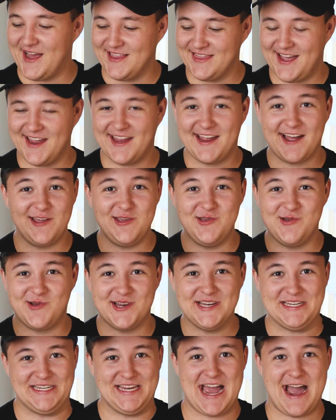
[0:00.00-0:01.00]
I like how you
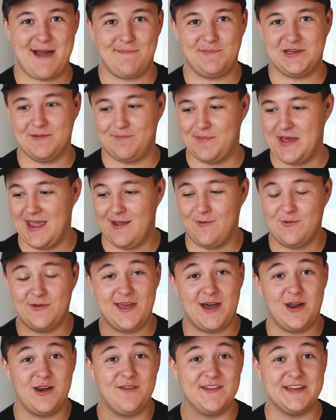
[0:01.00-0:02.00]
can tap to pay
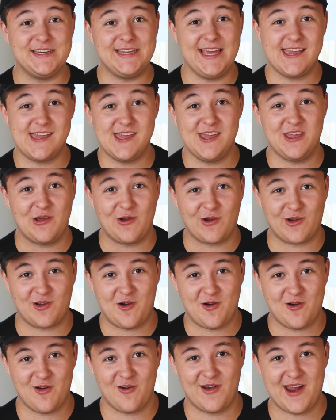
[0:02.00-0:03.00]
without even taking your
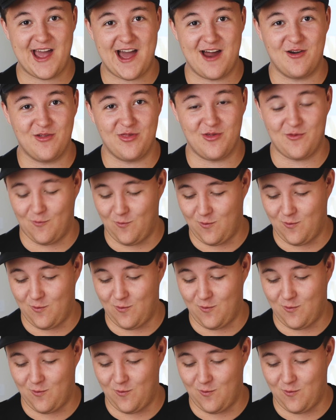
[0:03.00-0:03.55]
card out of the